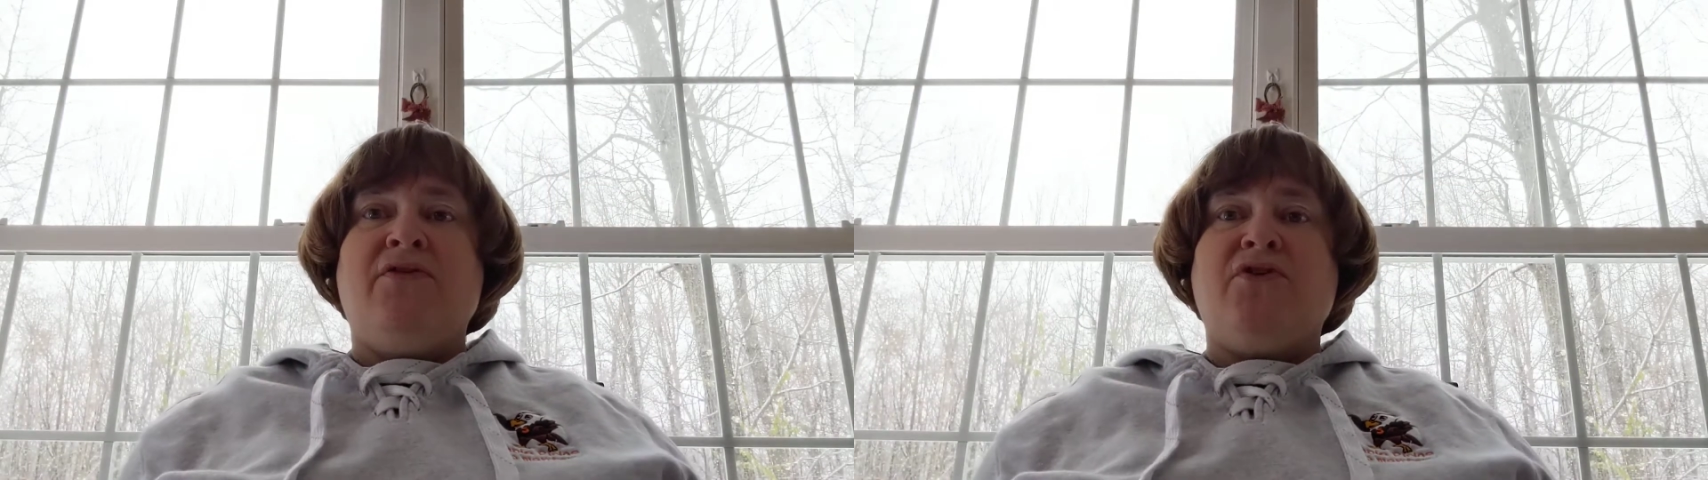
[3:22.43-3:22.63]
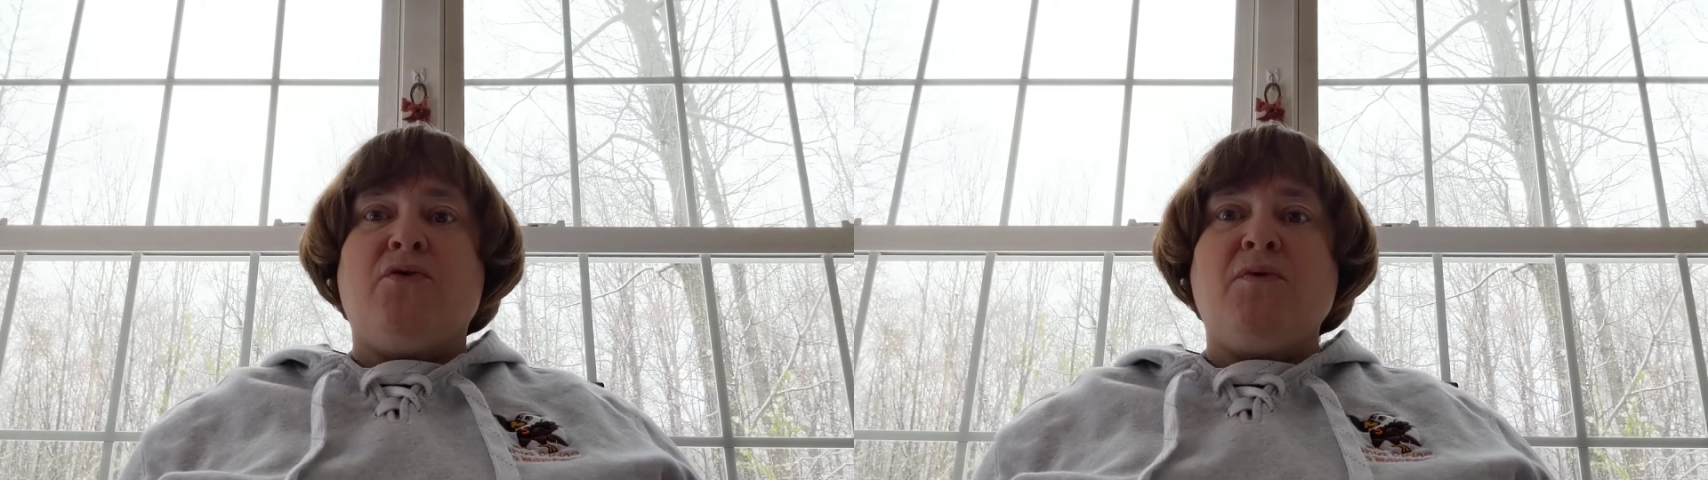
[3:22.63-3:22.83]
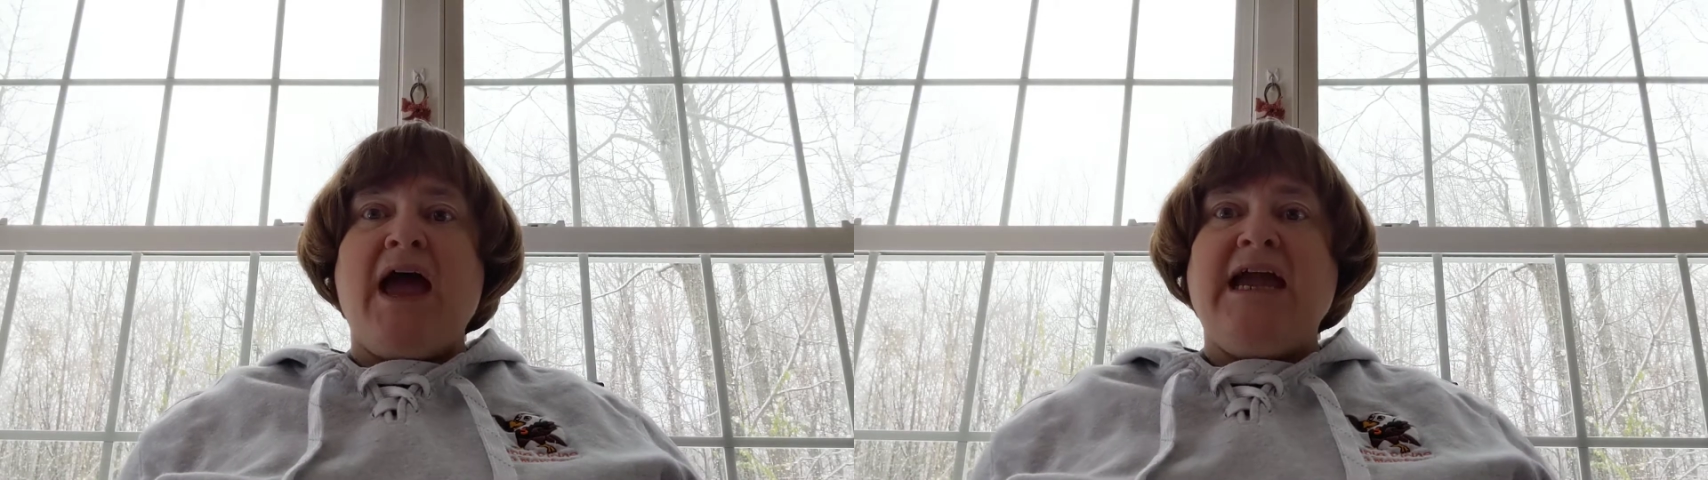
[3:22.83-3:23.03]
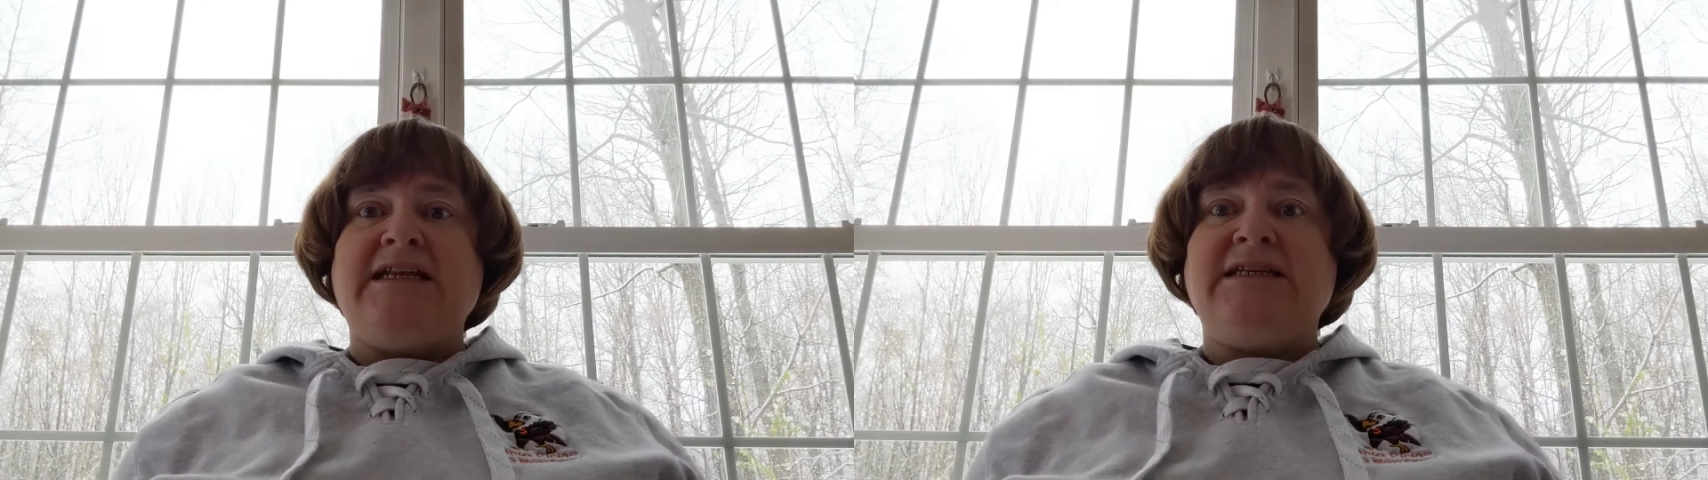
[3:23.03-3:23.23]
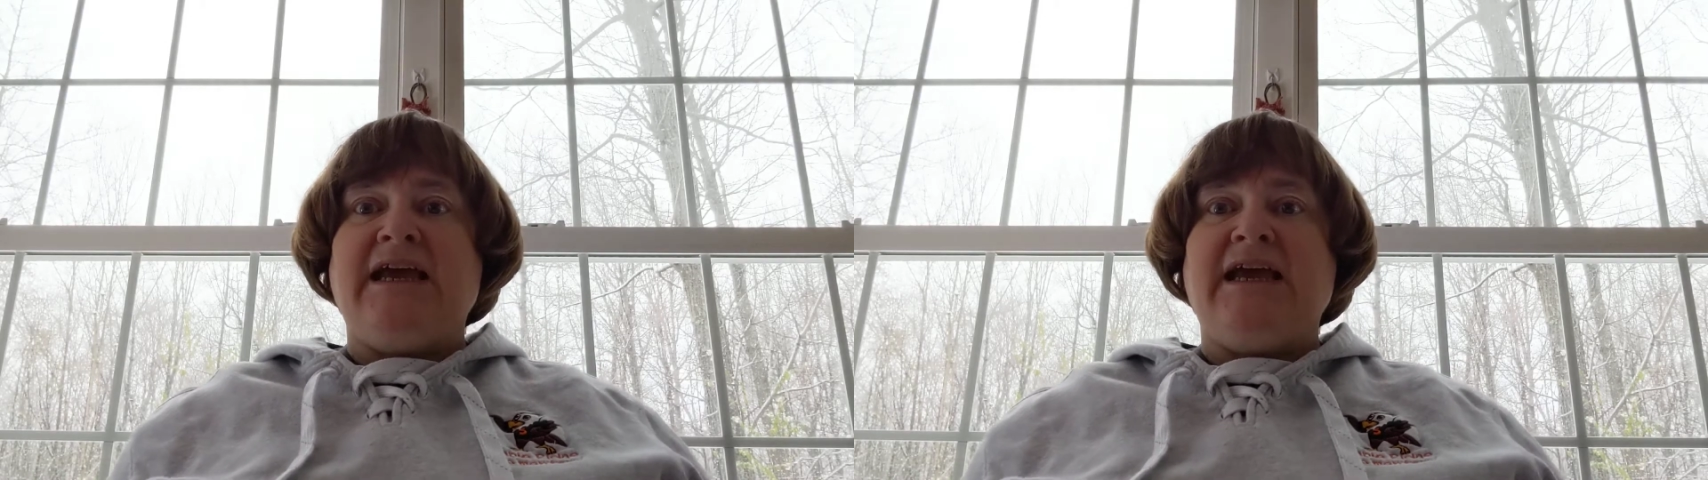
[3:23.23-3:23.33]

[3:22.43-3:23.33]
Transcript: the right,